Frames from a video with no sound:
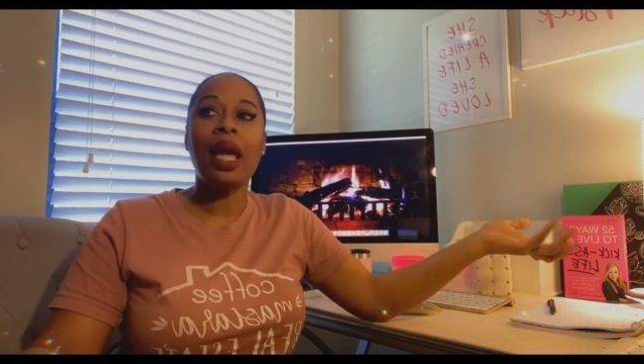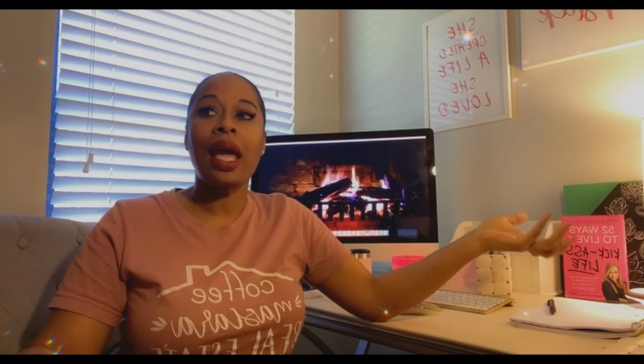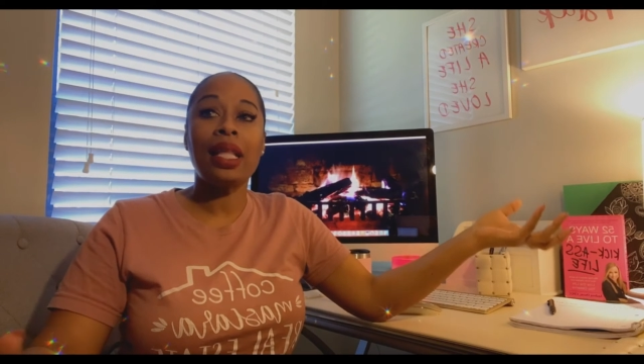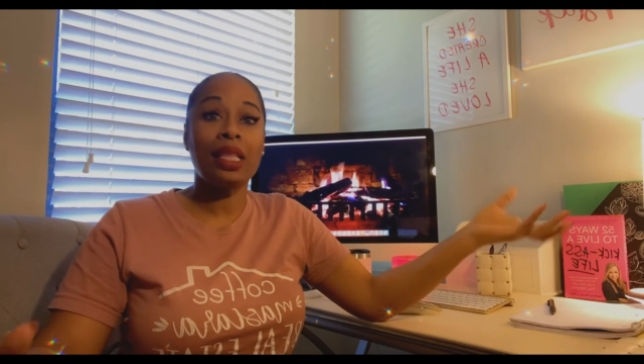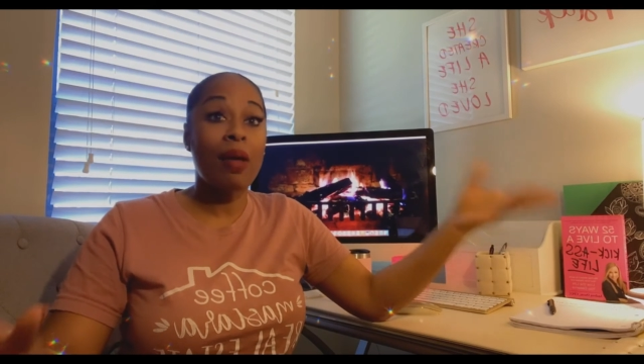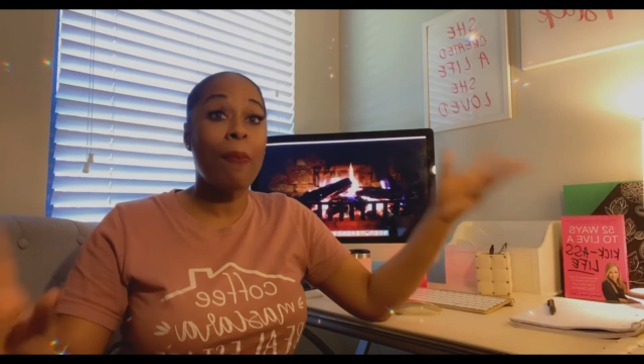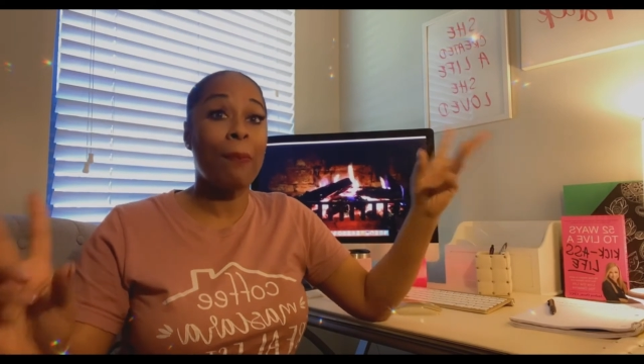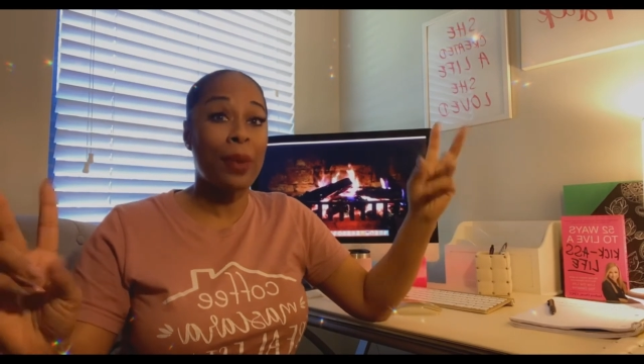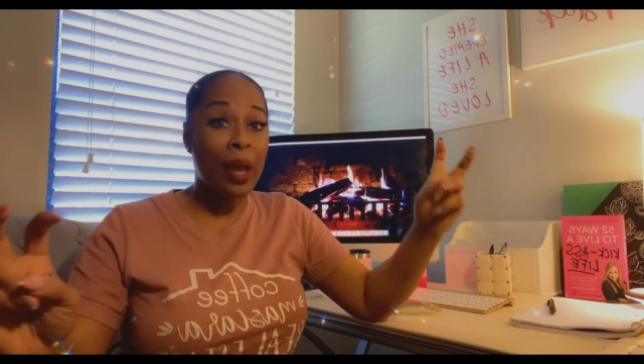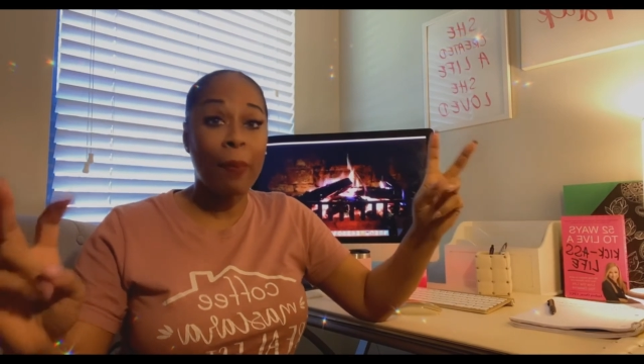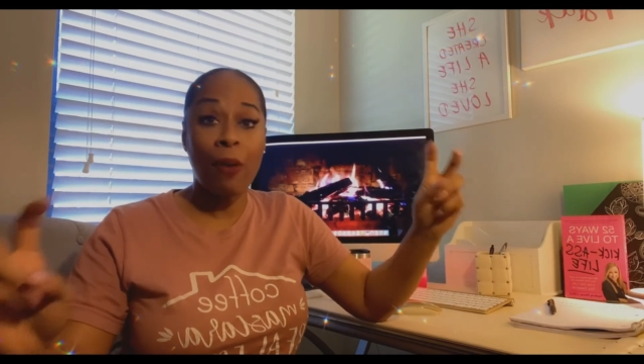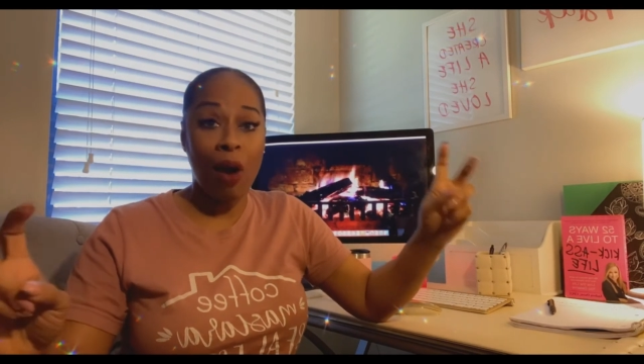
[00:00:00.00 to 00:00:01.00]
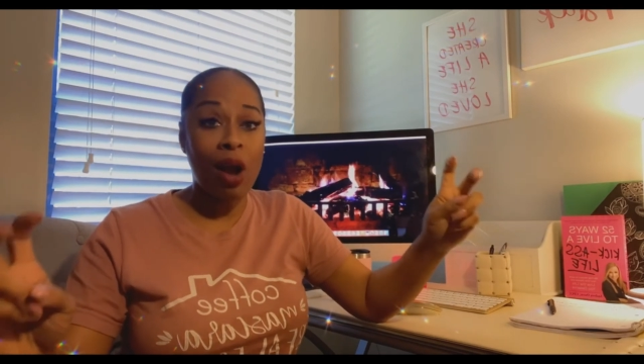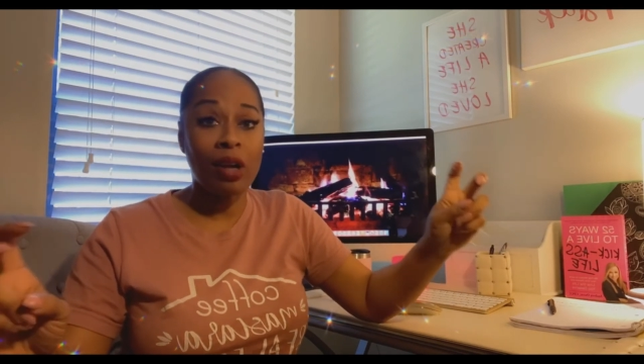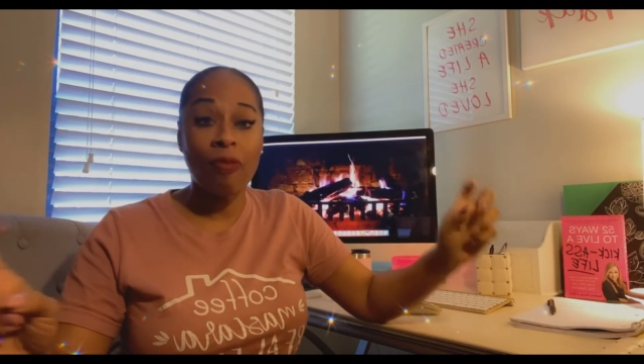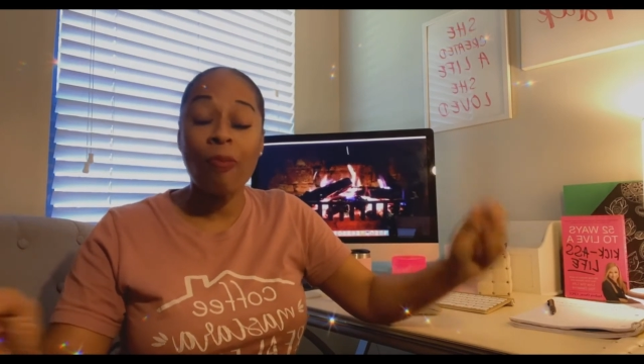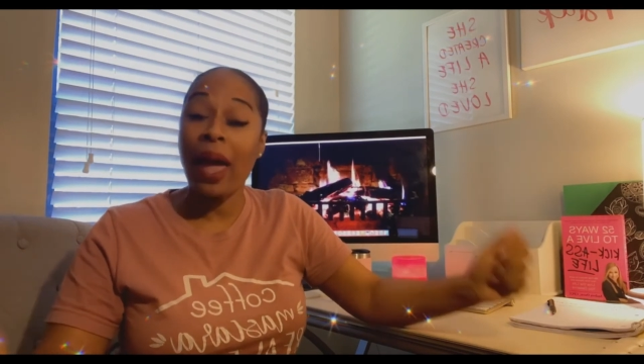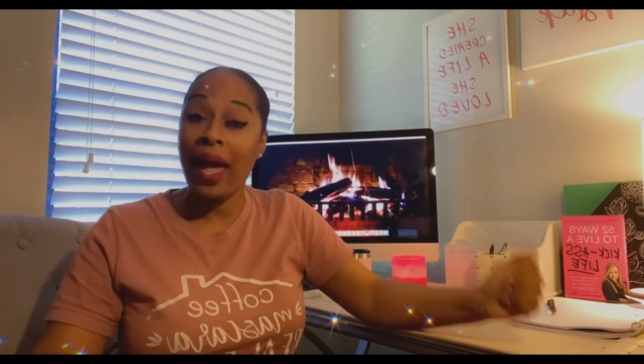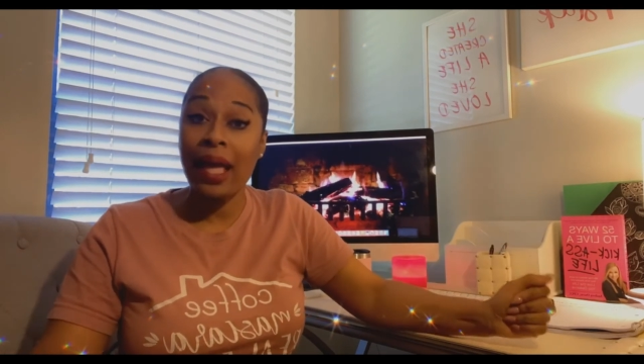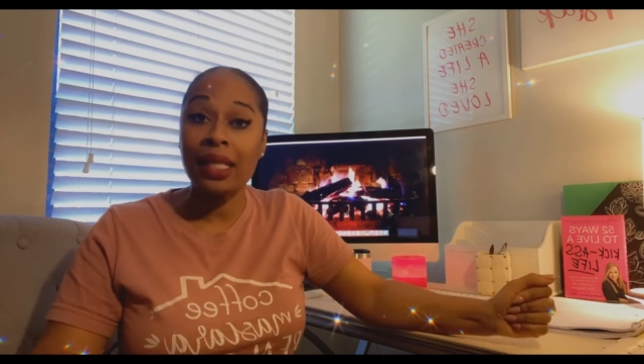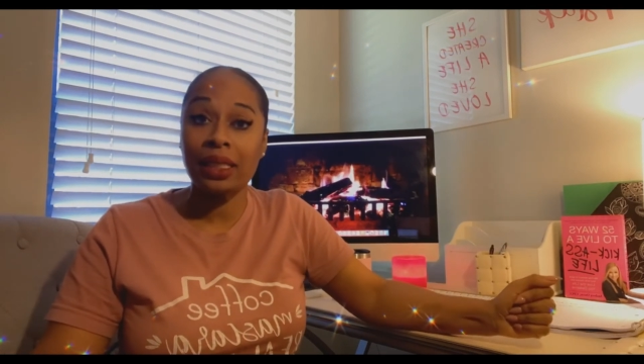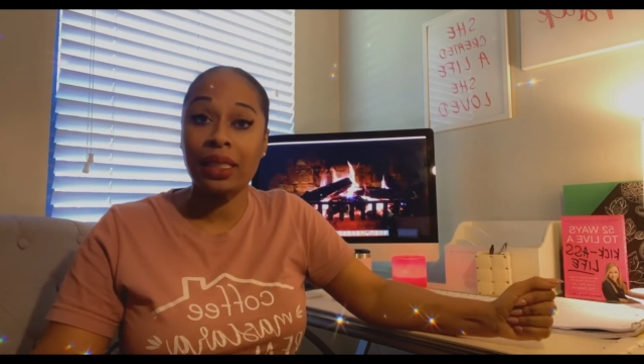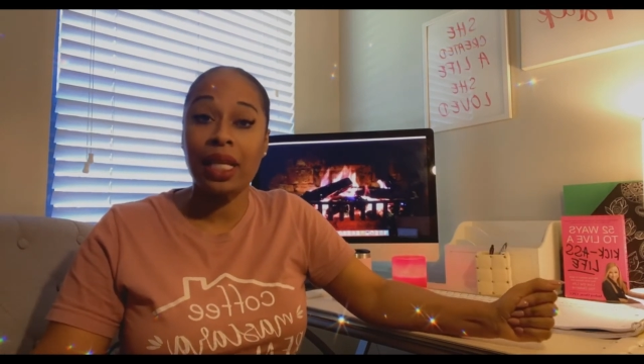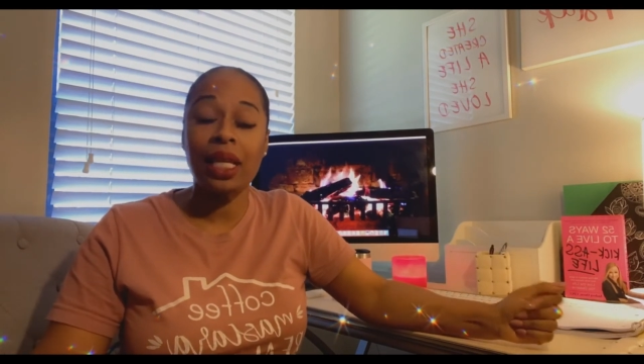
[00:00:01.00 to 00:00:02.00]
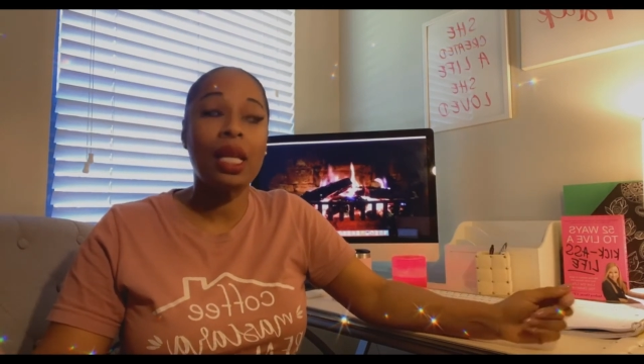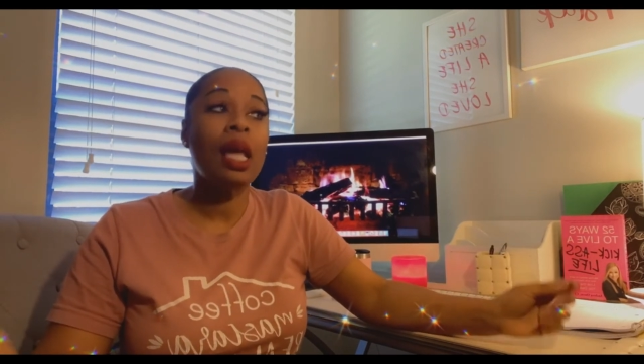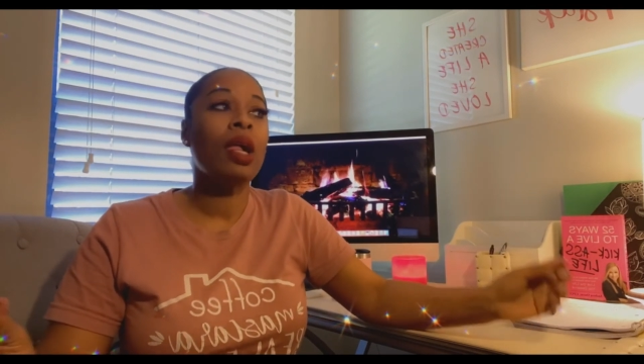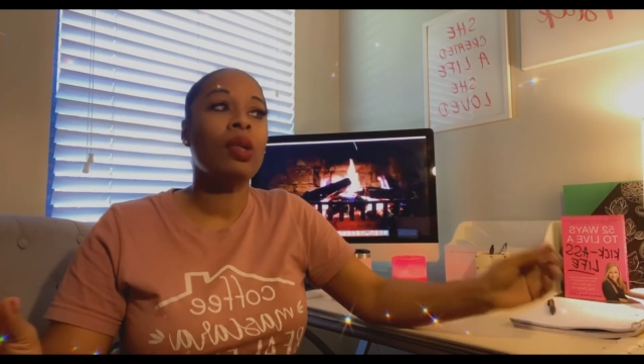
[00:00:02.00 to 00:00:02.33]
And the big part of passing